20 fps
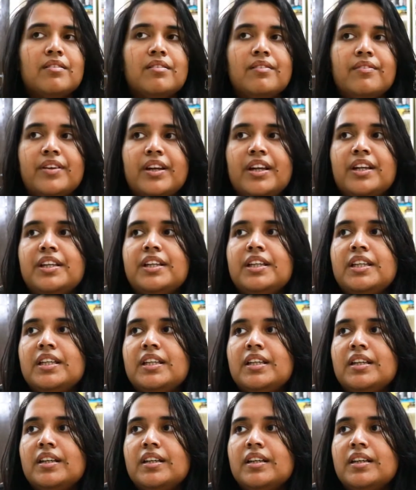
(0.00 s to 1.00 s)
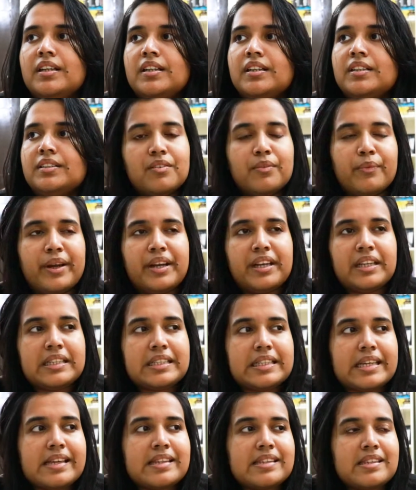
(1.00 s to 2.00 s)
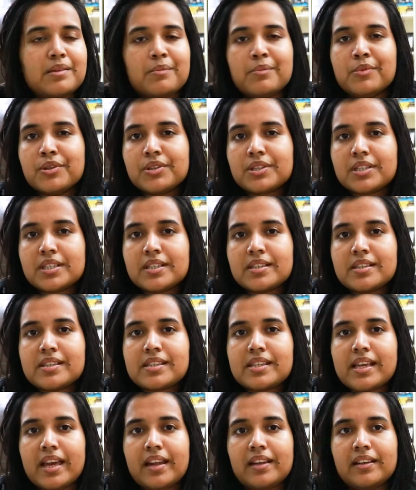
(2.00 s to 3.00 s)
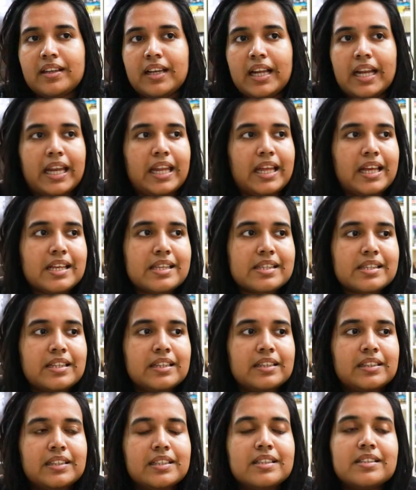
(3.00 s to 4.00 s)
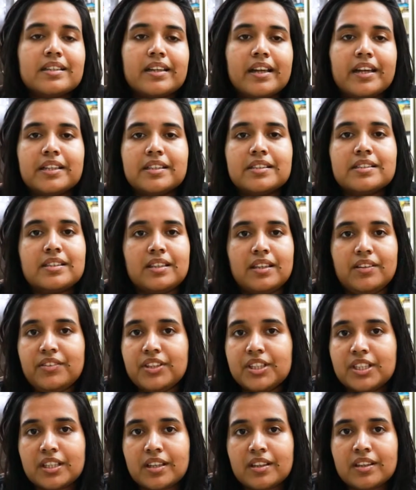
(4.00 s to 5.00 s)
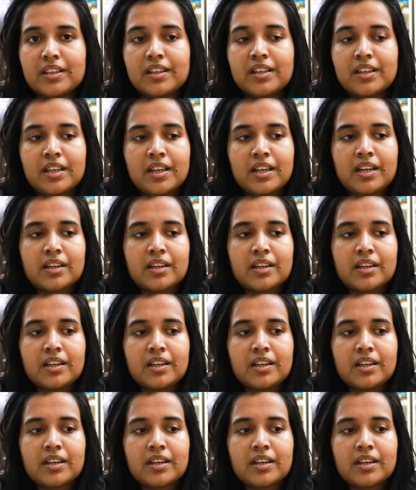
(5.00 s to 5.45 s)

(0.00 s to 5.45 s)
very, very intense emotions and glares that these characters give each other,